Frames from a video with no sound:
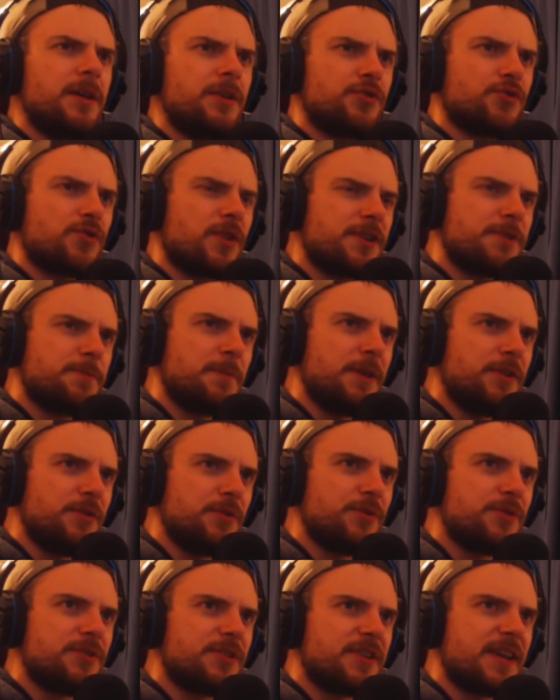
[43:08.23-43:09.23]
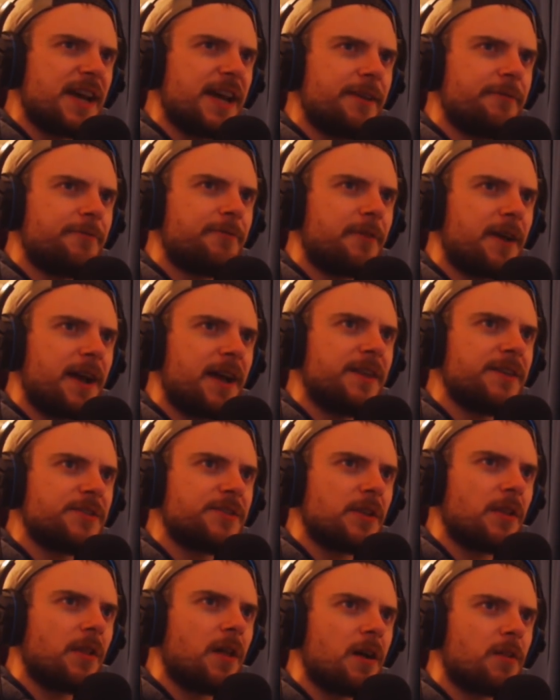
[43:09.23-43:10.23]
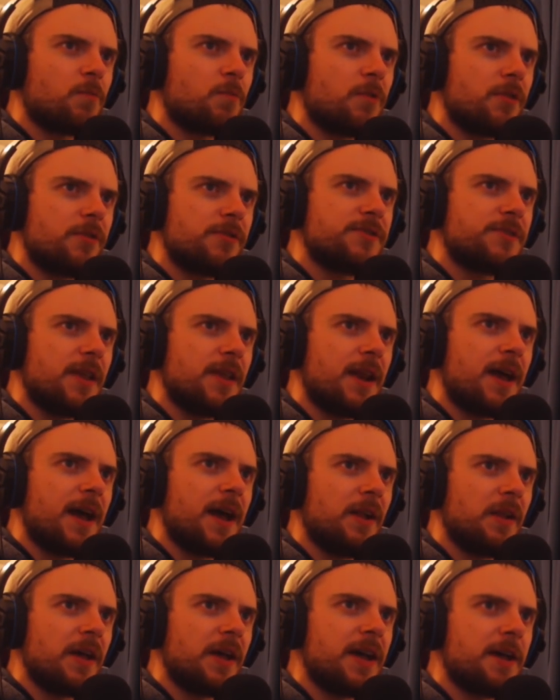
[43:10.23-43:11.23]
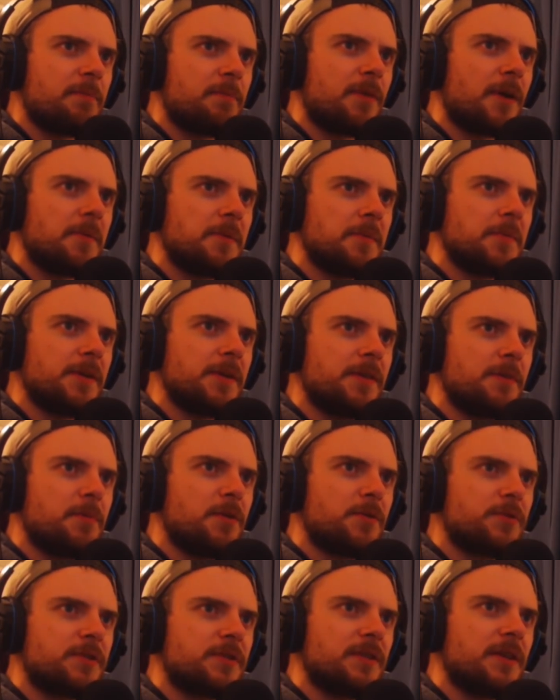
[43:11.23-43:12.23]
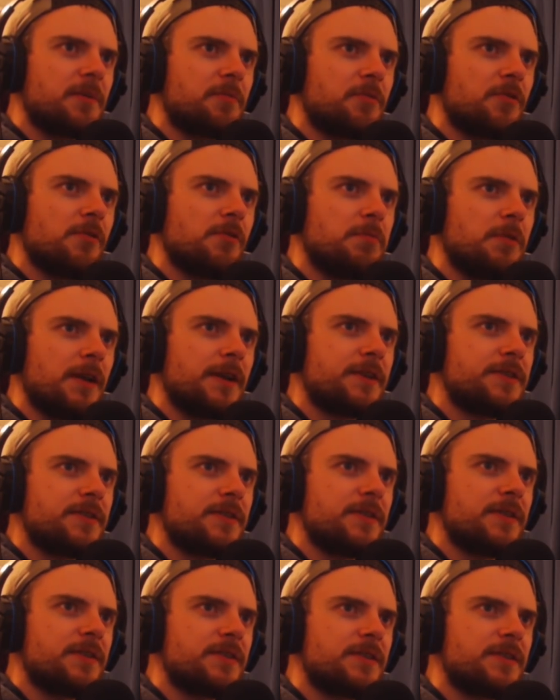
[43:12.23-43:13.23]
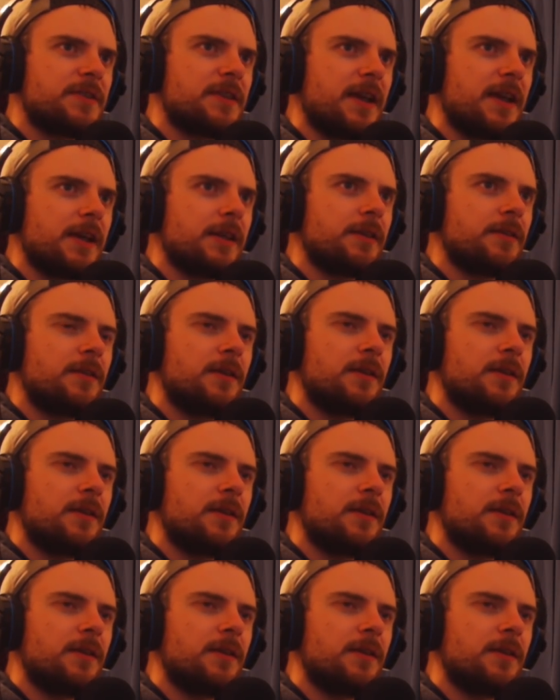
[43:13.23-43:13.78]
Trust me, dude, San Fran is a lot worse than L.A., probably the most liberal place in this state.